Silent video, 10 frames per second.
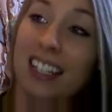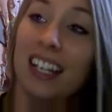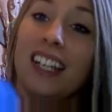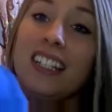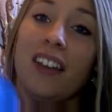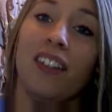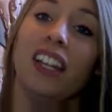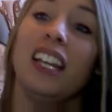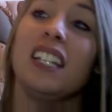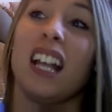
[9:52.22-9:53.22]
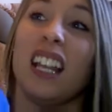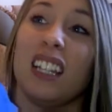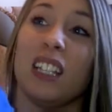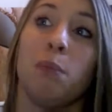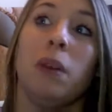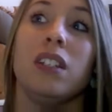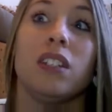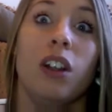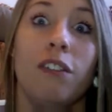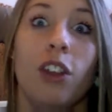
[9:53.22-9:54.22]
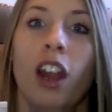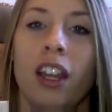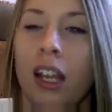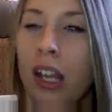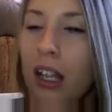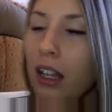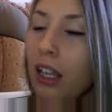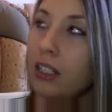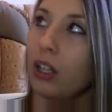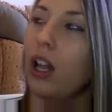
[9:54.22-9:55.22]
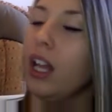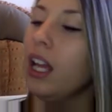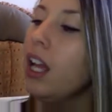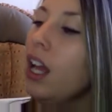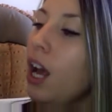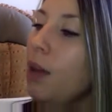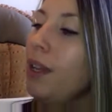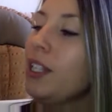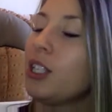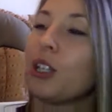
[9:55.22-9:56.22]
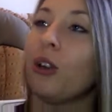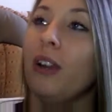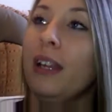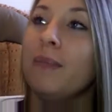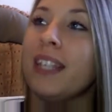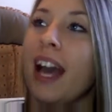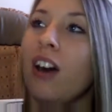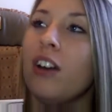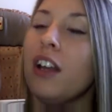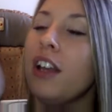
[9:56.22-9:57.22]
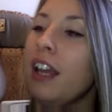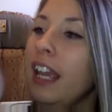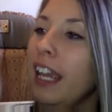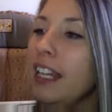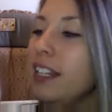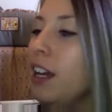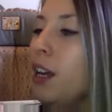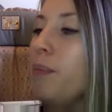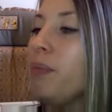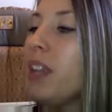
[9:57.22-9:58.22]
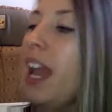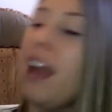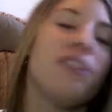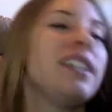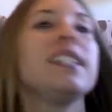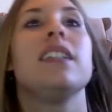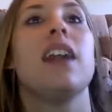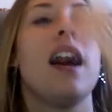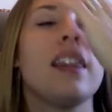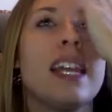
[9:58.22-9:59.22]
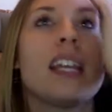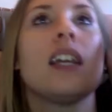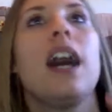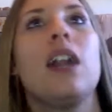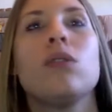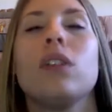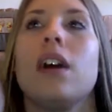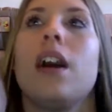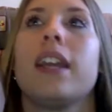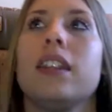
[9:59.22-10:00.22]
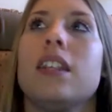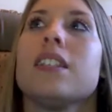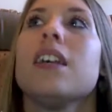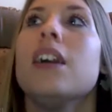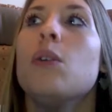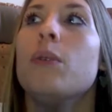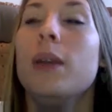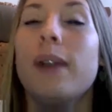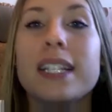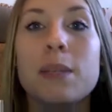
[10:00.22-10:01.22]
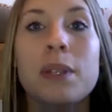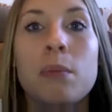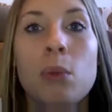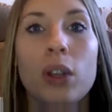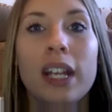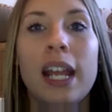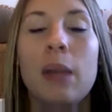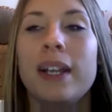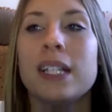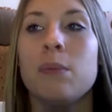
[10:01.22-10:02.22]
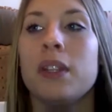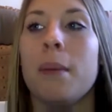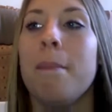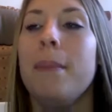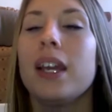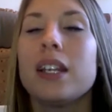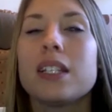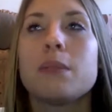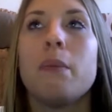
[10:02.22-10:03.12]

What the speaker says: I said, he's got like this pissed off cry, like I like to call it. He screams out, and like, I don't get this. When he wakes up in the morning, he wakes up with the biggest